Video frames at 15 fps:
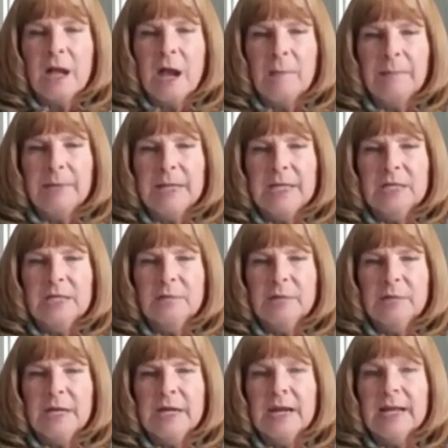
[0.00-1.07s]
company to
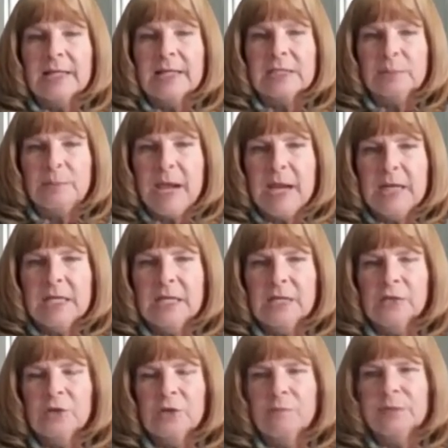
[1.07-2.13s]
be expanding
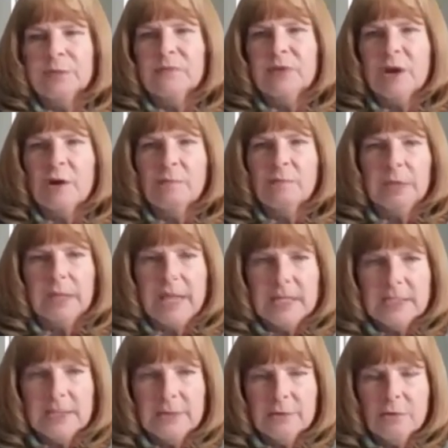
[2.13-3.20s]
in terms of their
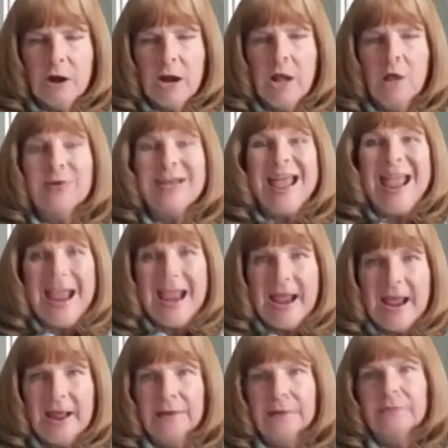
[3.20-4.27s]
plant in the ground
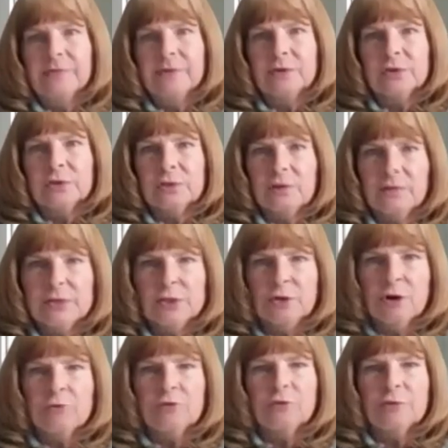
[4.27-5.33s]
and their service
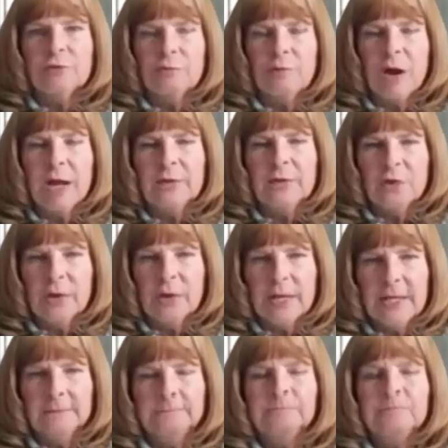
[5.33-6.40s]
structure that rides on
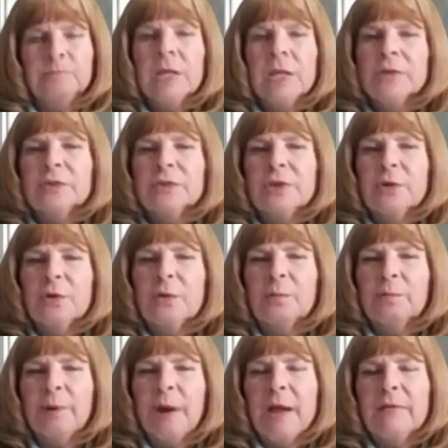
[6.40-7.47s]
it.
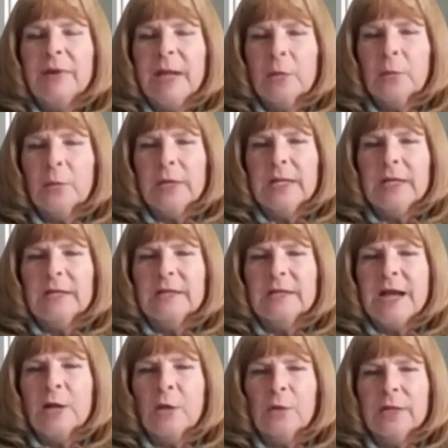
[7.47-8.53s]
So private equity,
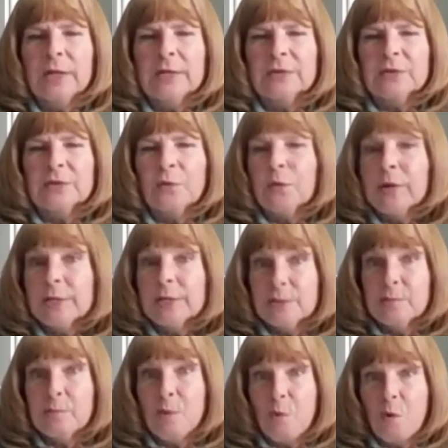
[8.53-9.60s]
not only is it going to
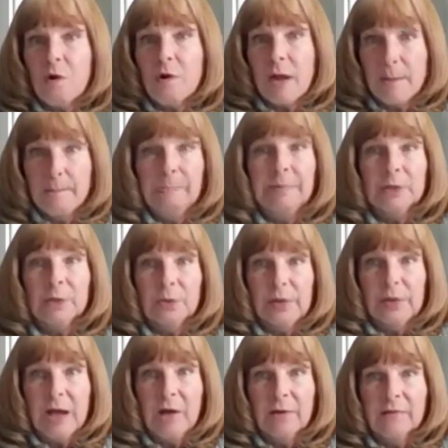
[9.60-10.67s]
support a
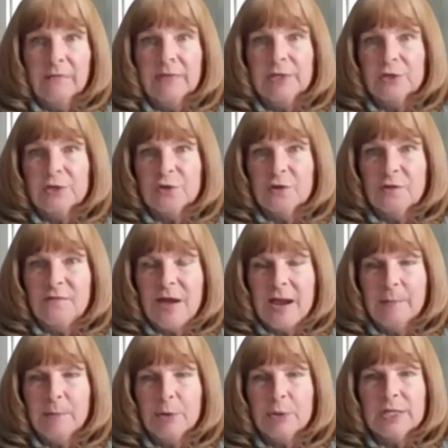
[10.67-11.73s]
build out of additional
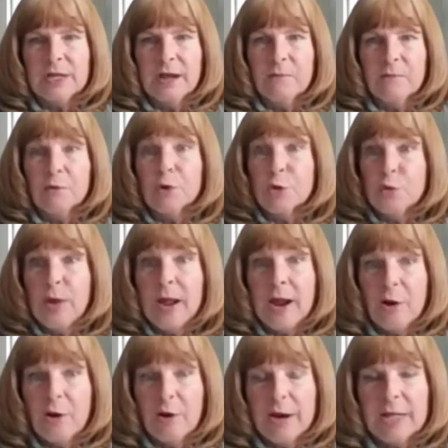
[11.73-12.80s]
fiber to cover new
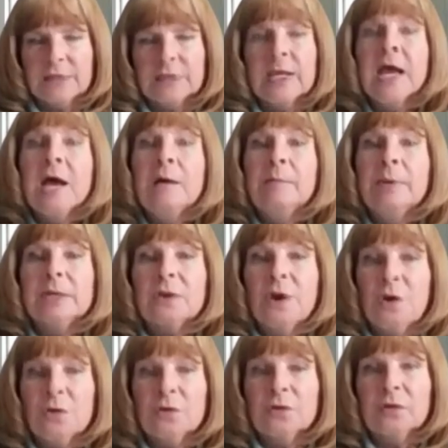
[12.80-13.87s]
areas, but it's
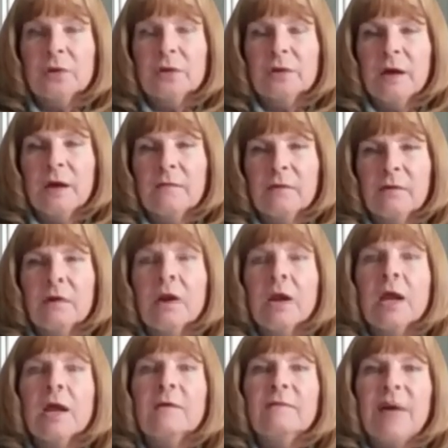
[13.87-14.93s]
also going to cover
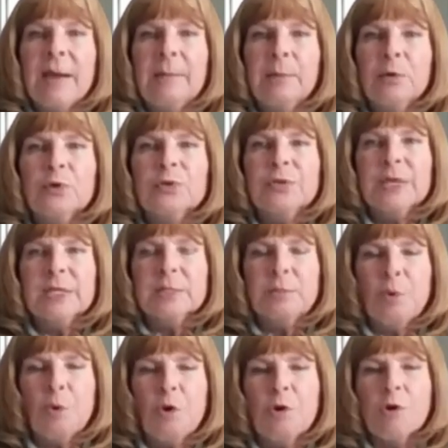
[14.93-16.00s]
fibers that
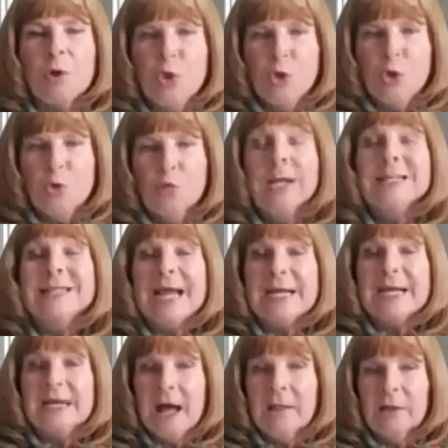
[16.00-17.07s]
support new
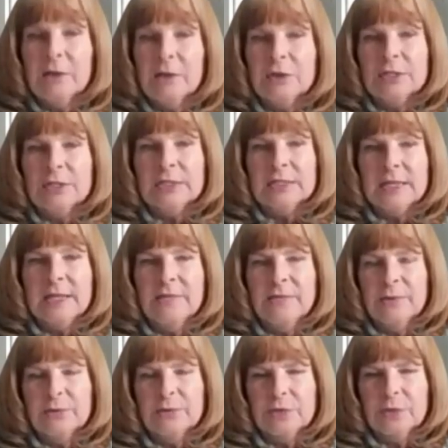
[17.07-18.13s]
technologies in
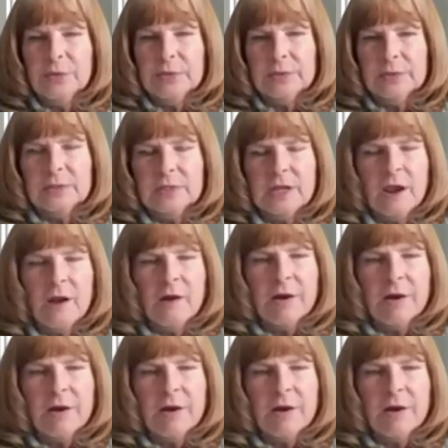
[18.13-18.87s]
those new existing